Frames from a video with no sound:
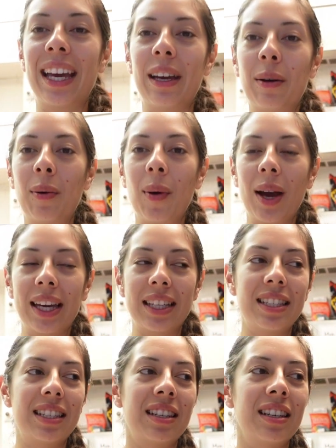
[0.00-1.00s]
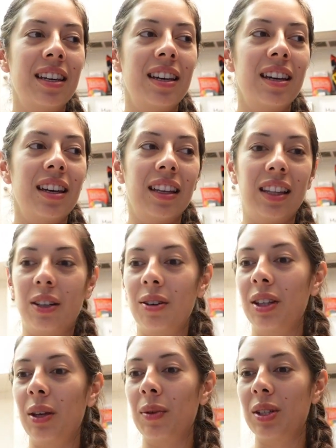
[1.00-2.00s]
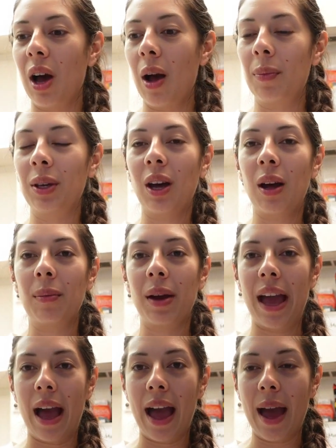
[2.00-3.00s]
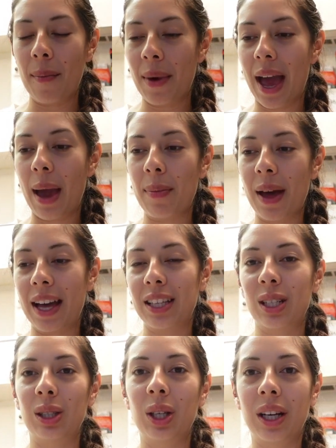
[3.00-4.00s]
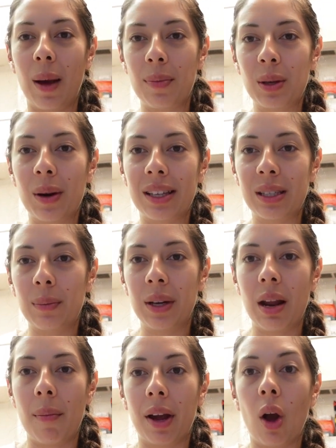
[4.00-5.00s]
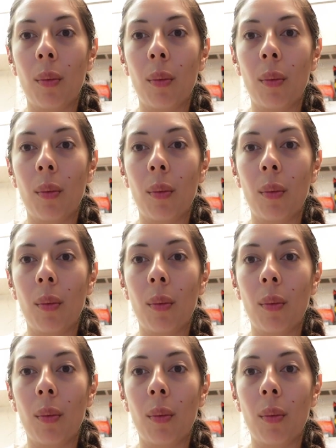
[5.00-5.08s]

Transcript: I quite literally was hopping on my iPad to look up the recipe, and I'm like,